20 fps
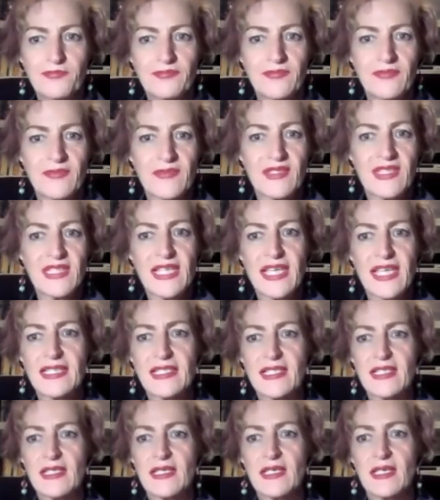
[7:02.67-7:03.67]

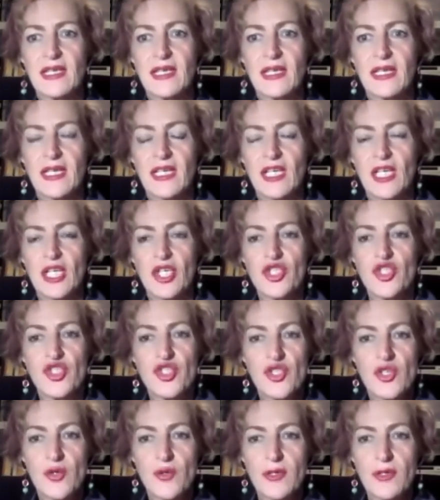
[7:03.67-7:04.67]
says,
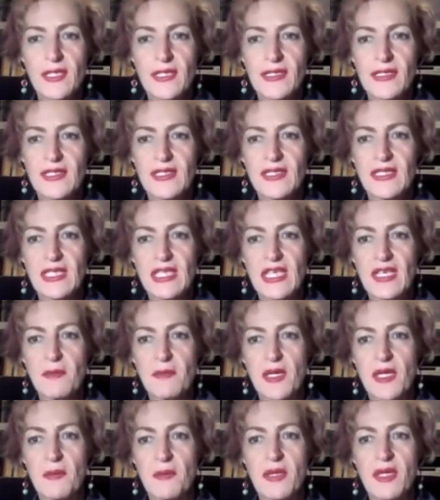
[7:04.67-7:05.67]
students seem
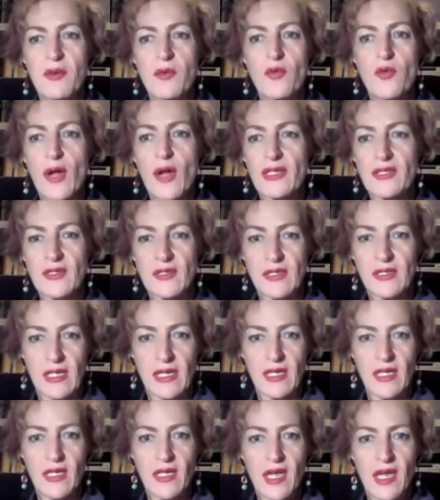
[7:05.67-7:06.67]
a bit
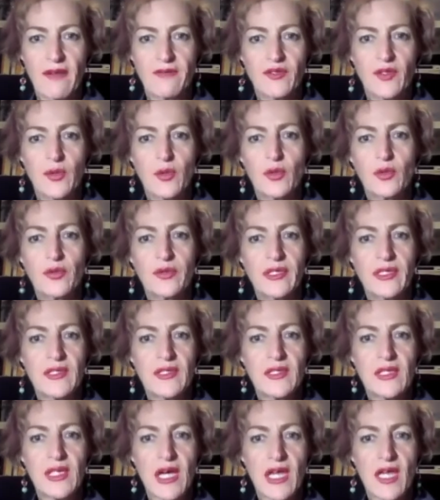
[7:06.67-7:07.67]
rusty after all this
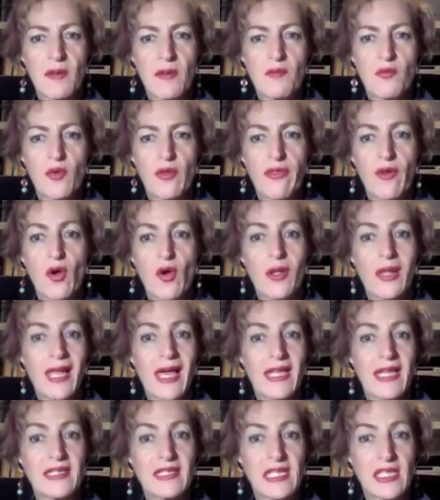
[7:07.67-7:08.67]
time with
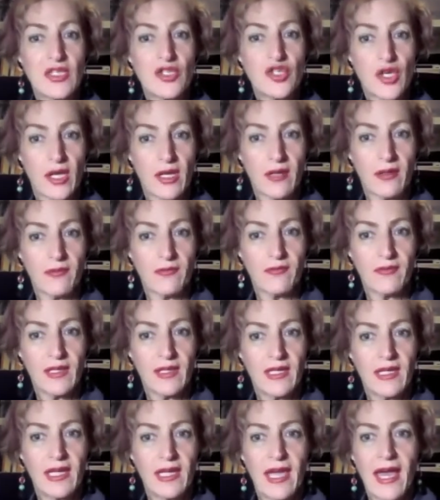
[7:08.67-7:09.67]
online teaching.
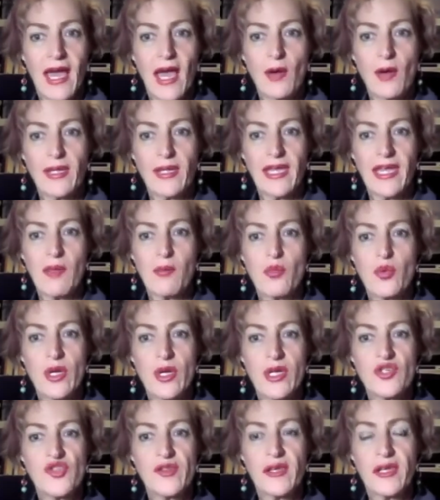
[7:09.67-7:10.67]
How can I
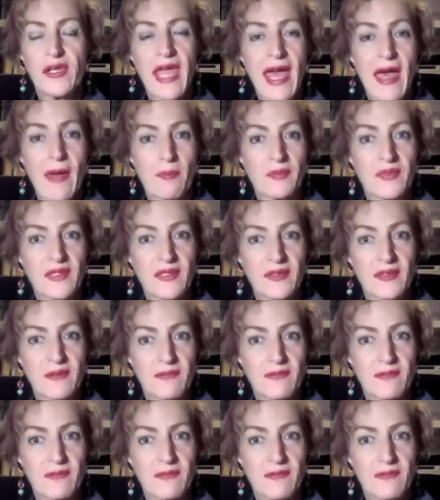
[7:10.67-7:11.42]
bridge the gaps?